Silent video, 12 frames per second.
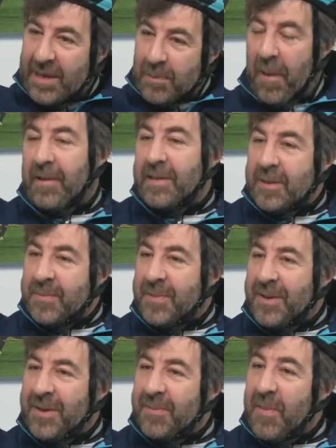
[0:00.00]
It's
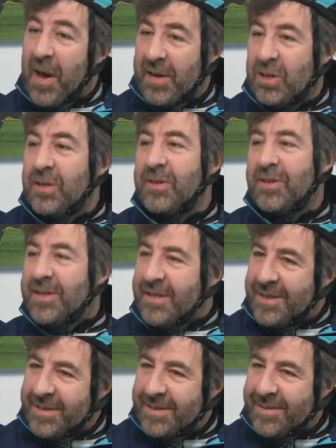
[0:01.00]
possible my
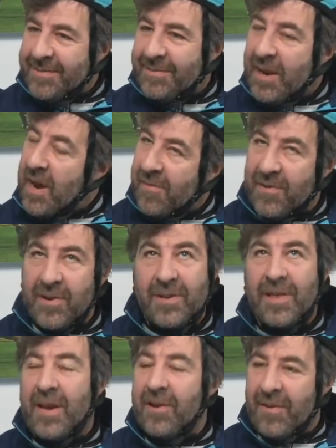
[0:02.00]
children, whenever
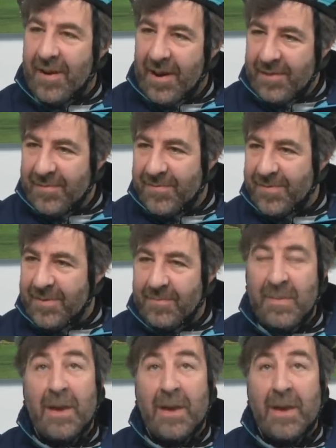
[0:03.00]
they arrive, they arrive.